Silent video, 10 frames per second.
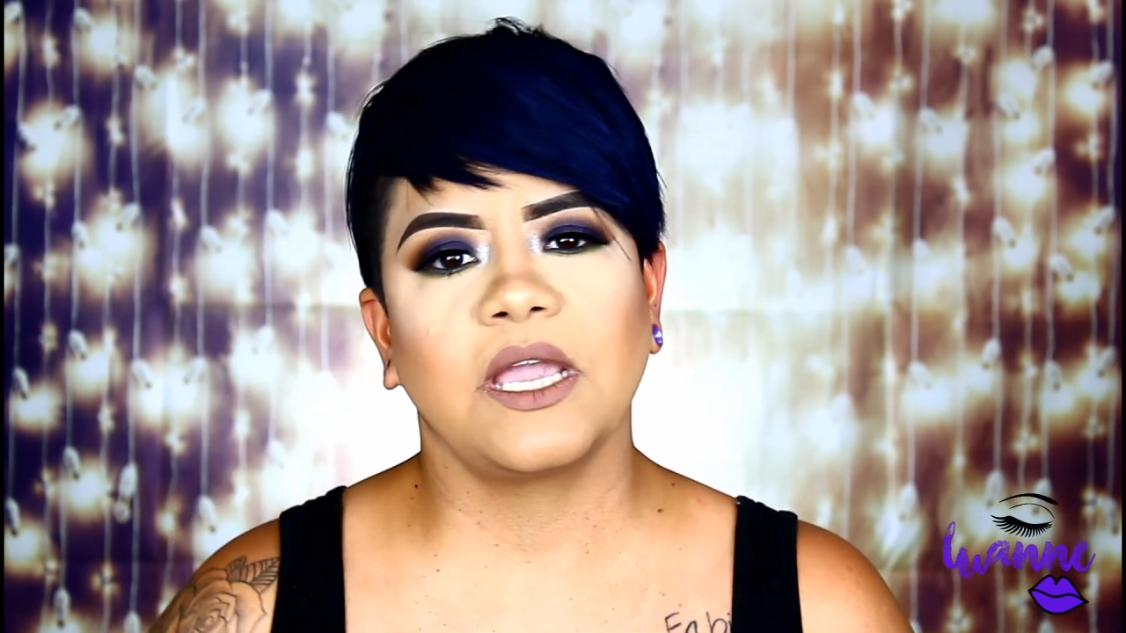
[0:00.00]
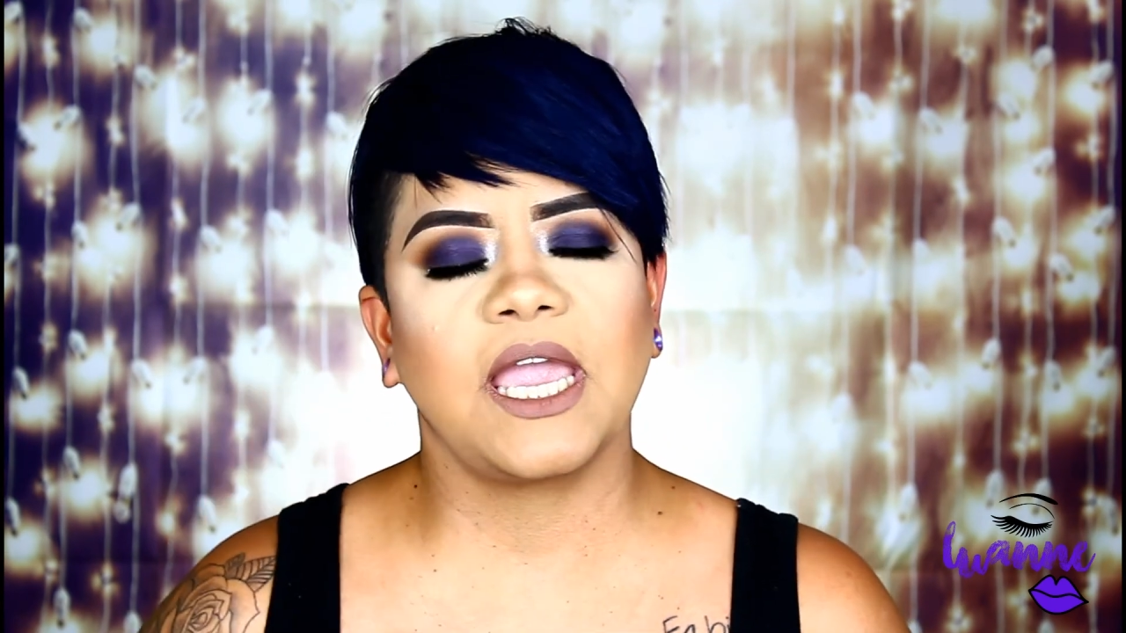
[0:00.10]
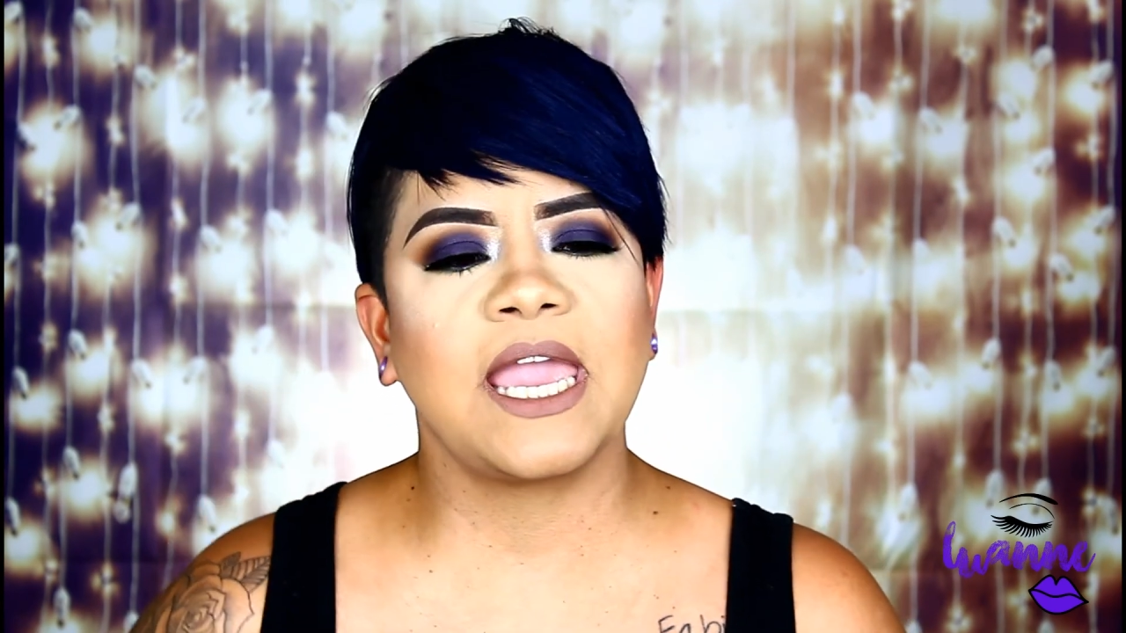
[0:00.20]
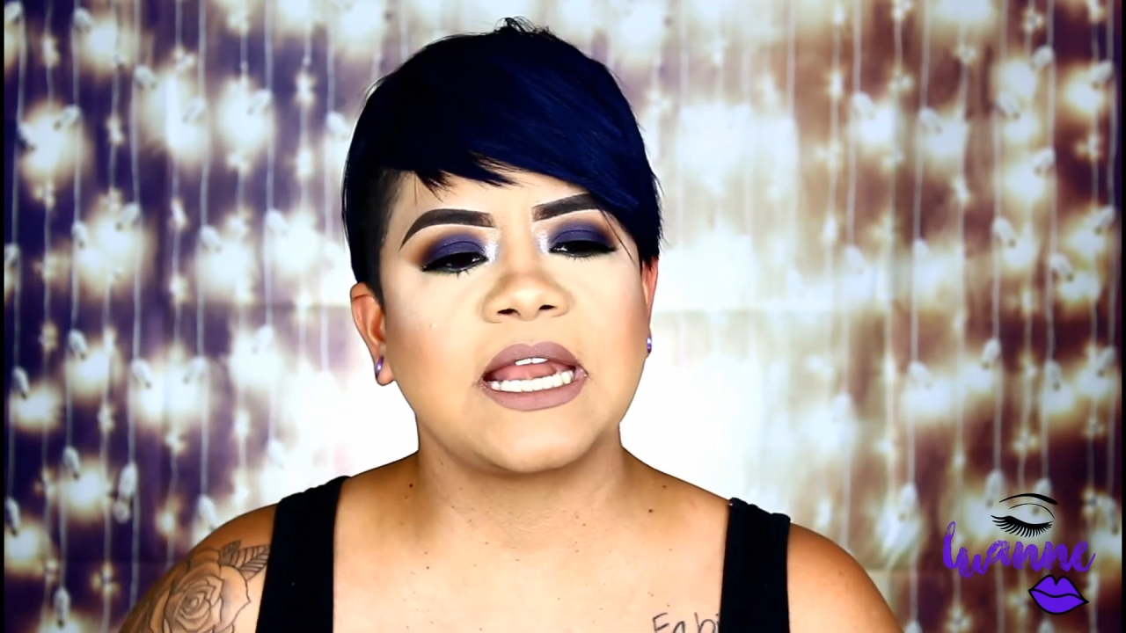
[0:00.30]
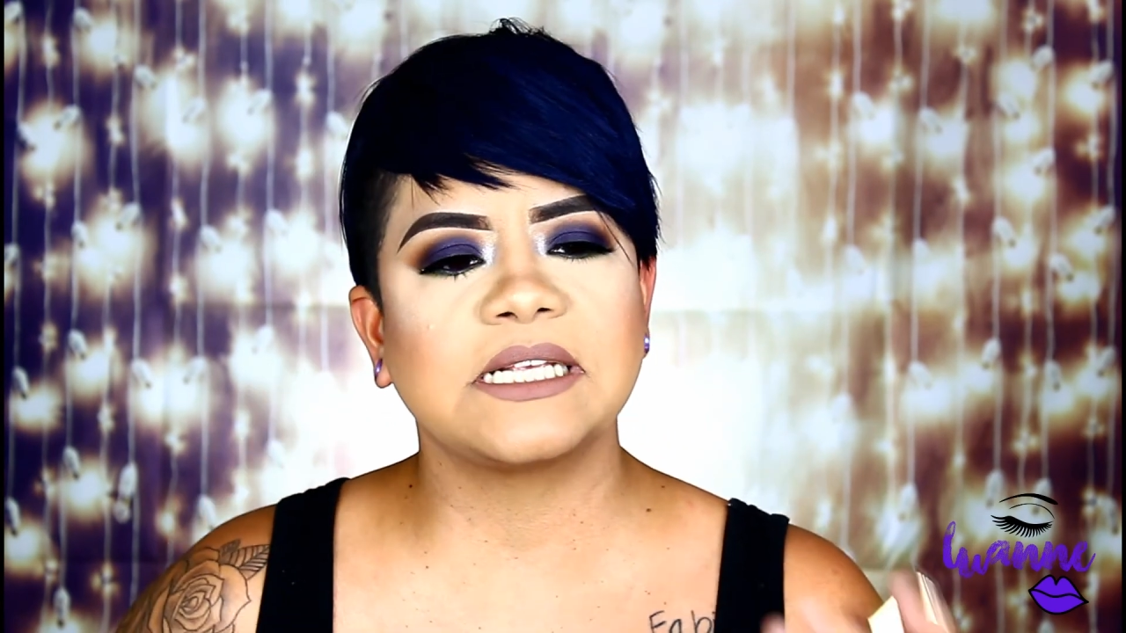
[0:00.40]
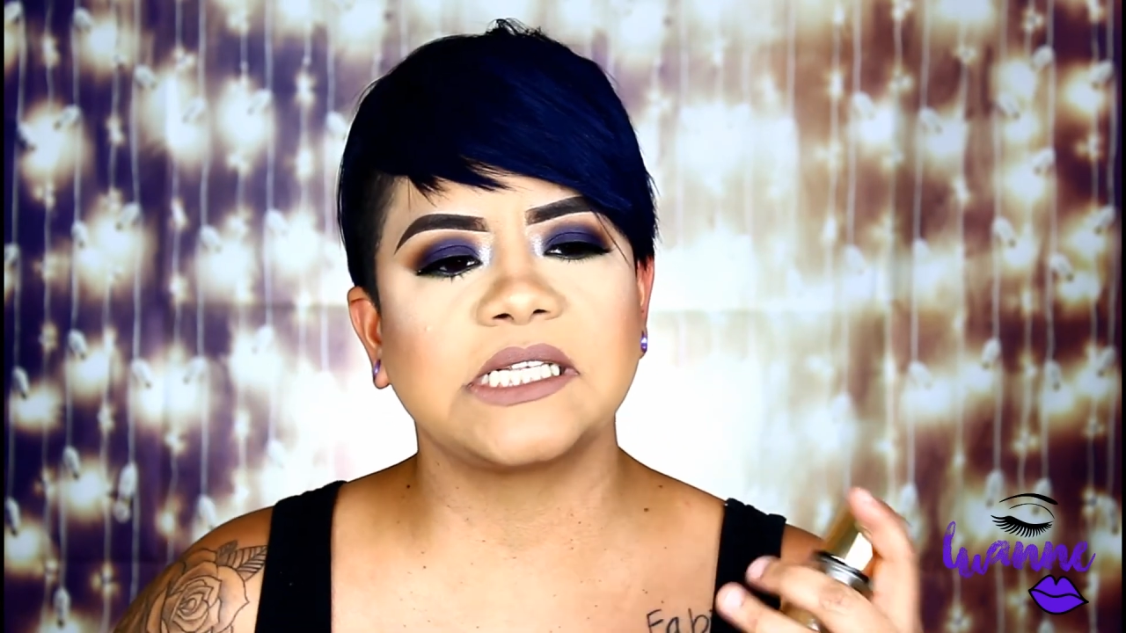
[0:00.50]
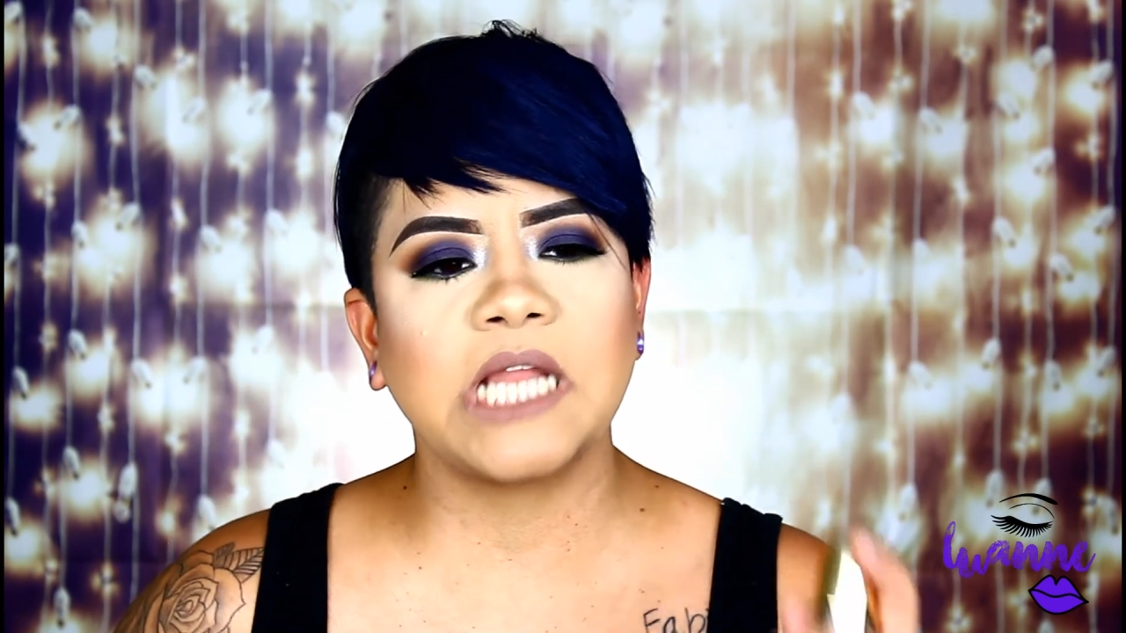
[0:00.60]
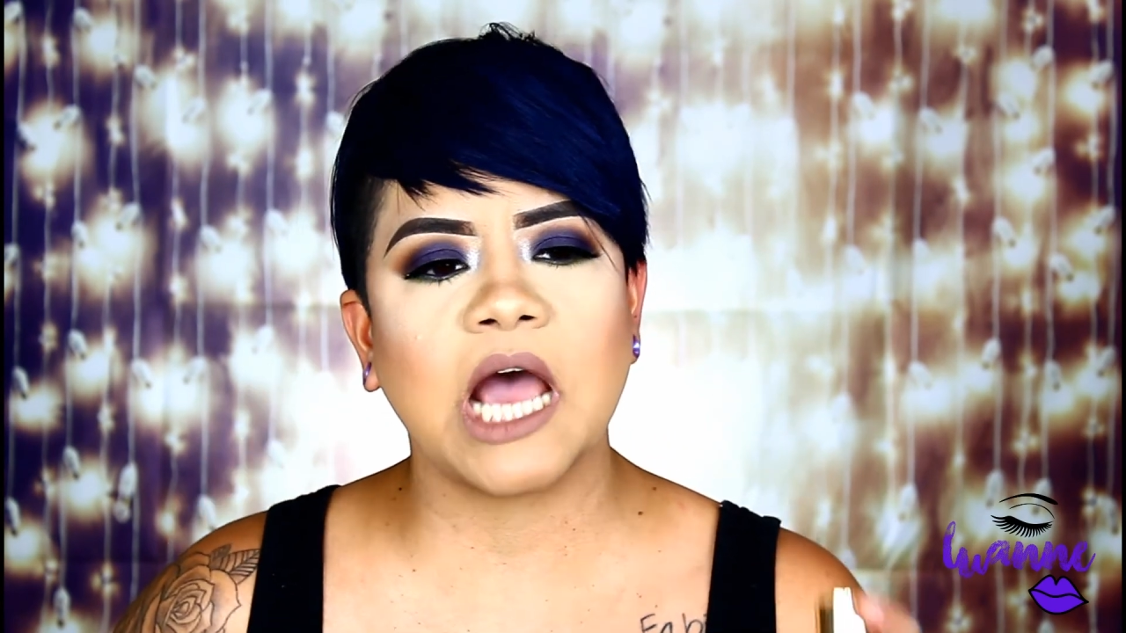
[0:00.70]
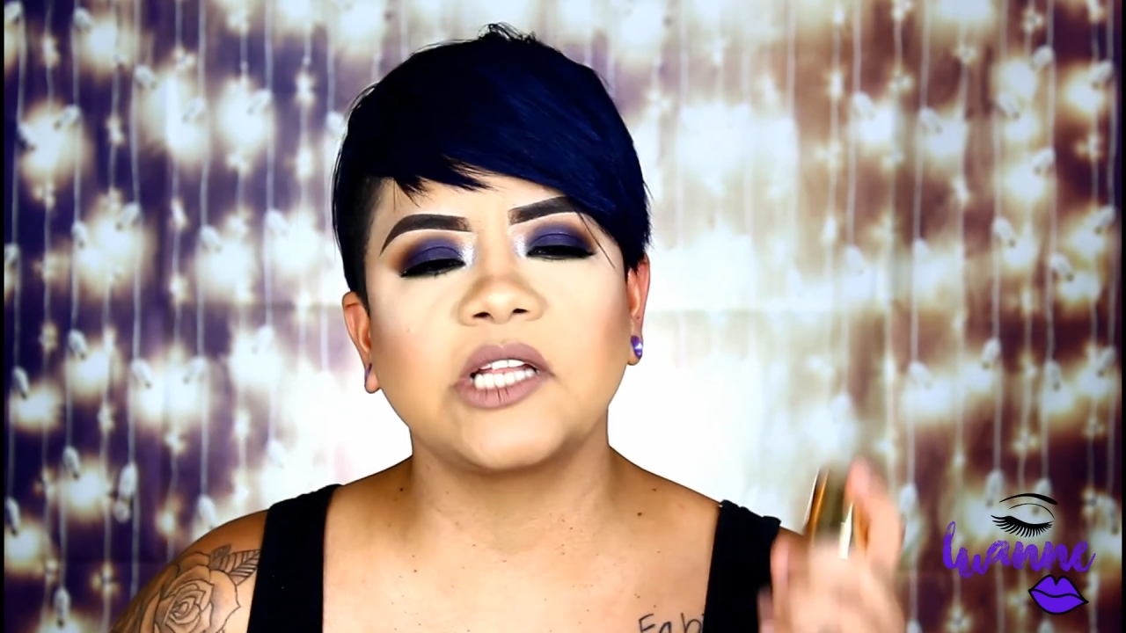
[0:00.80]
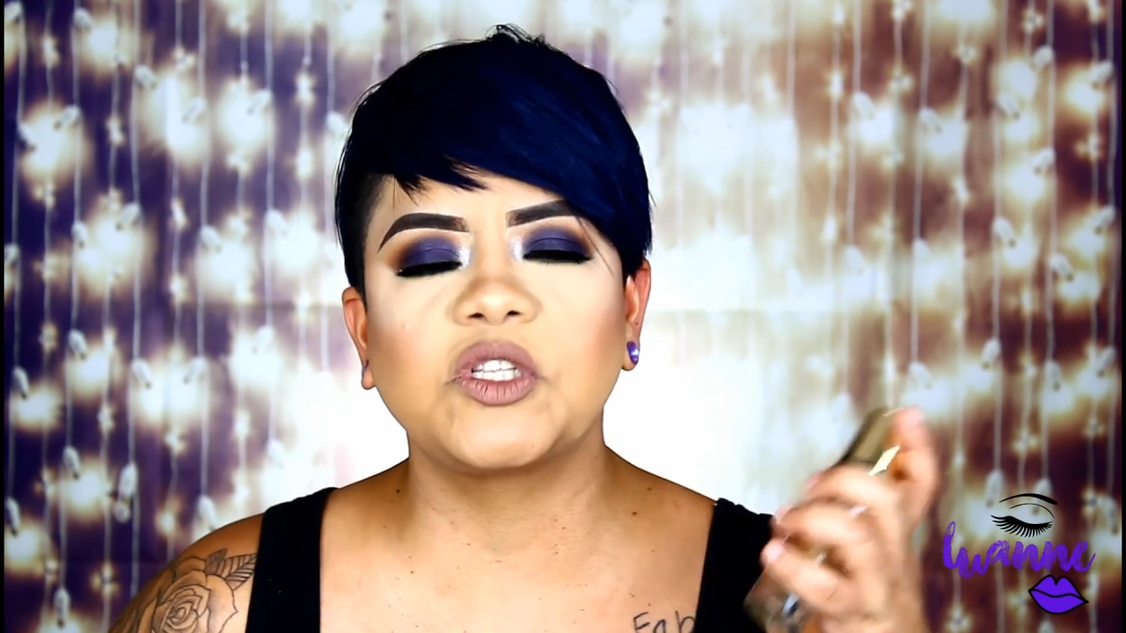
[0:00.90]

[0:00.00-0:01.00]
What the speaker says: It is not